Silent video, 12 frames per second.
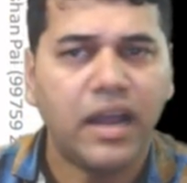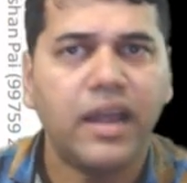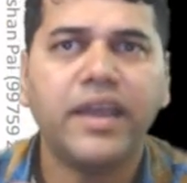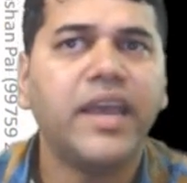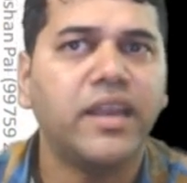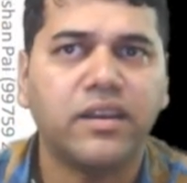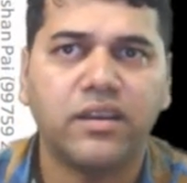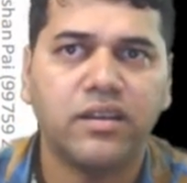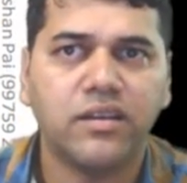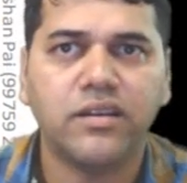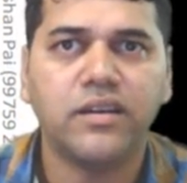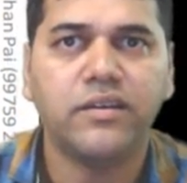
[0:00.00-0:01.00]
Again,
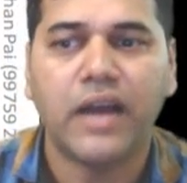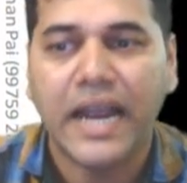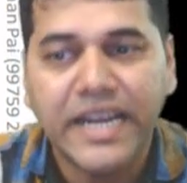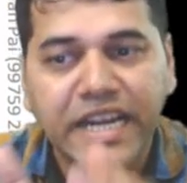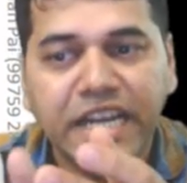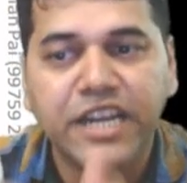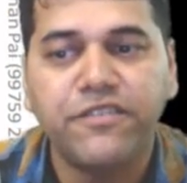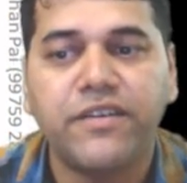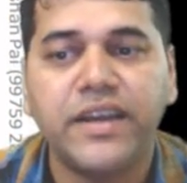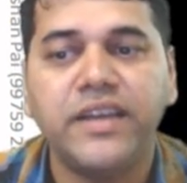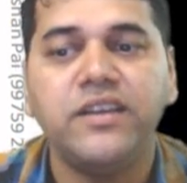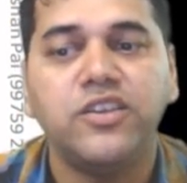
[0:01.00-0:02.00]

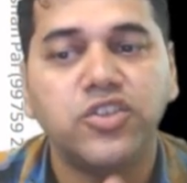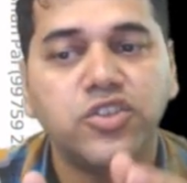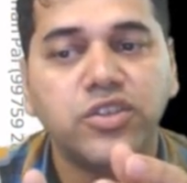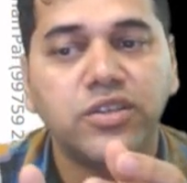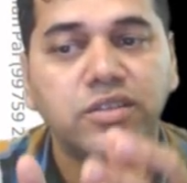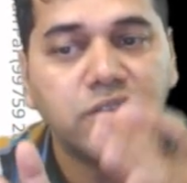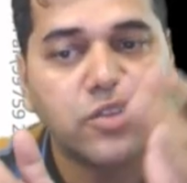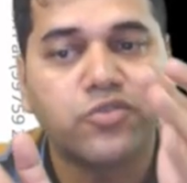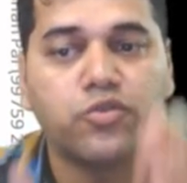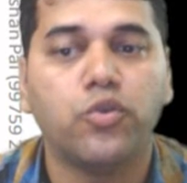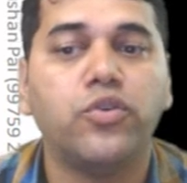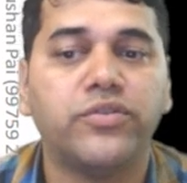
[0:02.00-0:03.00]
identify the
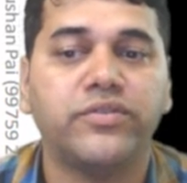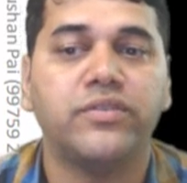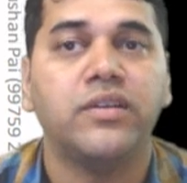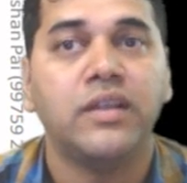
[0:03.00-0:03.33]
source,